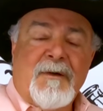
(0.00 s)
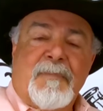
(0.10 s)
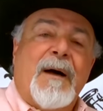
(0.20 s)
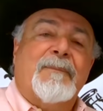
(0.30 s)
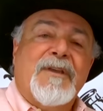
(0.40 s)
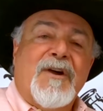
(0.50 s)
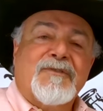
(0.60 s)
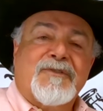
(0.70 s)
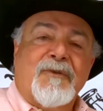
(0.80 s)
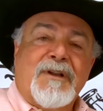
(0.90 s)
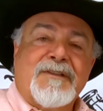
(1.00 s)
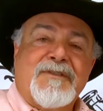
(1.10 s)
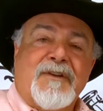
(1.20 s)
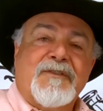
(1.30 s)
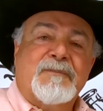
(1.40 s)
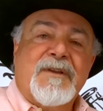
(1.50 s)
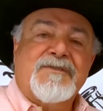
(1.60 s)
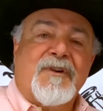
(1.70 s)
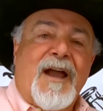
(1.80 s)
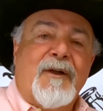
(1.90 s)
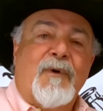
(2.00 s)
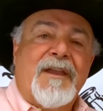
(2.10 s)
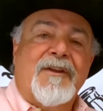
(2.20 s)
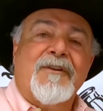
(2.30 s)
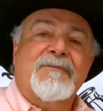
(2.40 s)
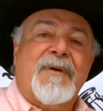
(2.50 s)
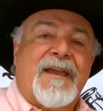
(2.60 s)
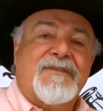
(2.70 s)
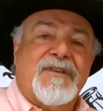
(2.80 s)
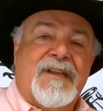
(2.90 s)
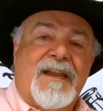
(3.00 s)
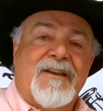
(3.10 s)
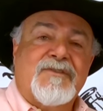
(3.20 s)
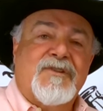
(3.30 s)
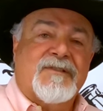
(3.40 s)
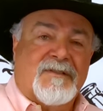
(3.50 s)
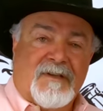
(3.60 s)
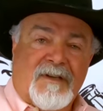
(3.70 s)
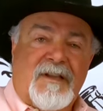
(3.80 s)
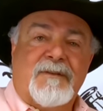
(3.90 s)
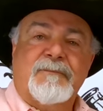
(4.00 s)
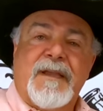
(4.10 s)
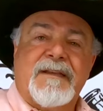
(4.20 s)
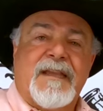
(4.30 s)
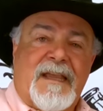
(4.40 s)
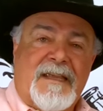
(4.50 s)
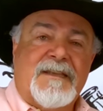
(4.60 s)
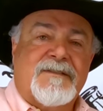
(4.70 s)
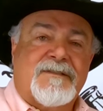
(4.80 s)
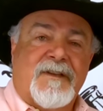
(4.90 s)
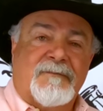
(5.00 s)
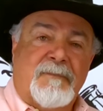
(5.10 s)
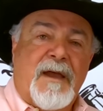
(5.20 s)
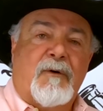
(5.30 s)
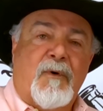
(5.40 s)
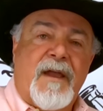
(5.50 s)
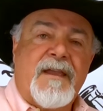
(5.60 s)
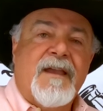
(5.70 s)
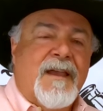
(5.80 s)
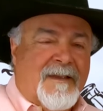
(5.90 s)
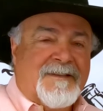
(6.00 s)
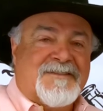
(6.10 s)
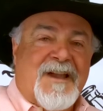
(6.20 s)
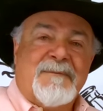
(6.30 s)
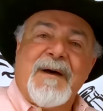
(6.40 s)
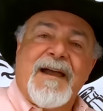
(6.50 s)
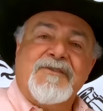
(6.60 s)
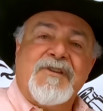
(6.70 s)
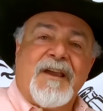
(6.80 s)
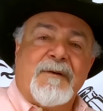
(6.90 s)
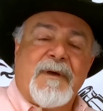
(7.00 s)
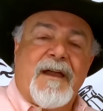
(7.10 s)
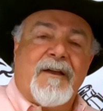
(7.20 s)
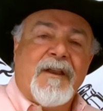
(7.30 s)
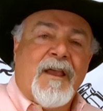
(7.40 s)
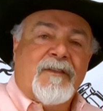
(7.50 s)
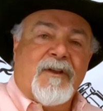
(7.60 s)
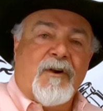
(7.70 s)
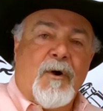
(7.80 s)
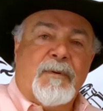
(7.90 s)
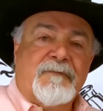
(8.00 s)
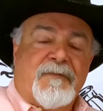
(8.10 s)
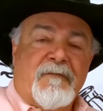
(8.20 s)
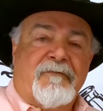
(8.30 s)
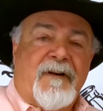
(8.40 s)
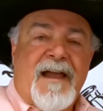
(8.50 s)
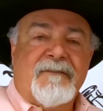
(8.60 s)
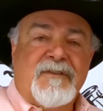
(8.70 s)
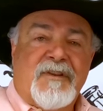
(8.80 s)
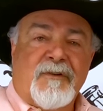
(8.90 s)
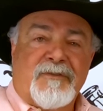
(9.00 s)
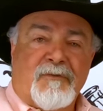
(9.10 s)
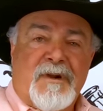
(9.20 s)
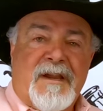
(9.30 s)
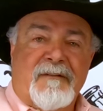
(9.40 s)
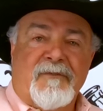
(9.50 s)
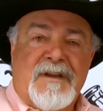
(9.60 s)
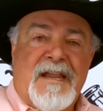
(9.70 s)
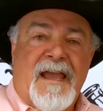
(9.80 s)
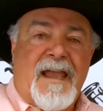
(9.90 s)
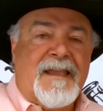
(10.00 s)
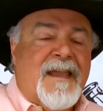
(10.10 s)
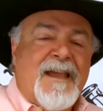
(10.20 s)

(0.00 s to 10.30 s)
Papa Yolk's Grill is on Spencer Highway here in Pasadena, just a little bit east of Beltway. Stop by, check them out. They're open from 5 until 3 every day,